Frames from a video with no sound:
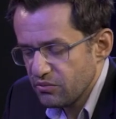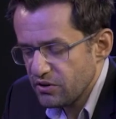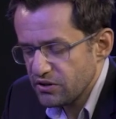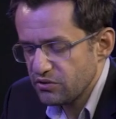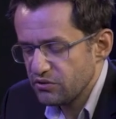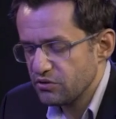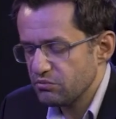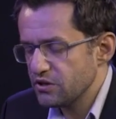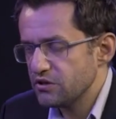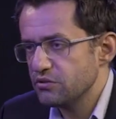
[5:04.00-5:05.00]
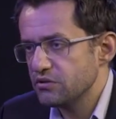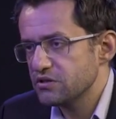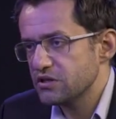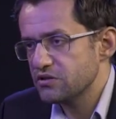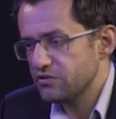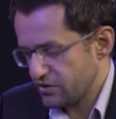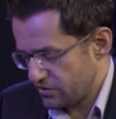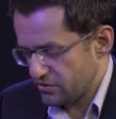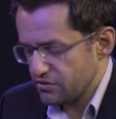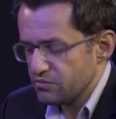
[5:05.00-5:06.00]
What do you normally do in such
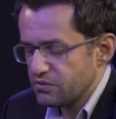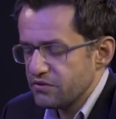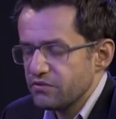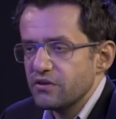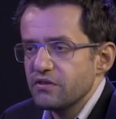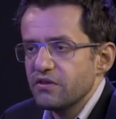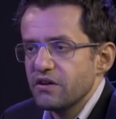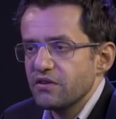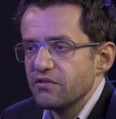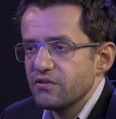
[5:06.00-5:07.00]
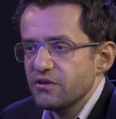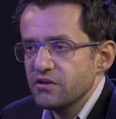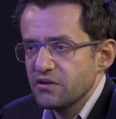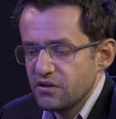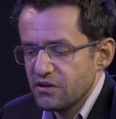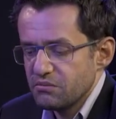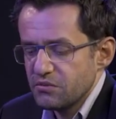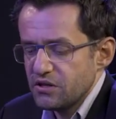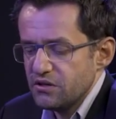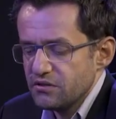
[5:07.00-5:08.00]
structures? You play for a5, a4,
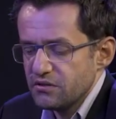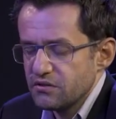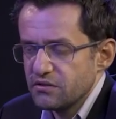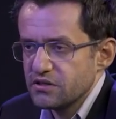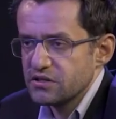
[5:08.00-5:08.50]
but here this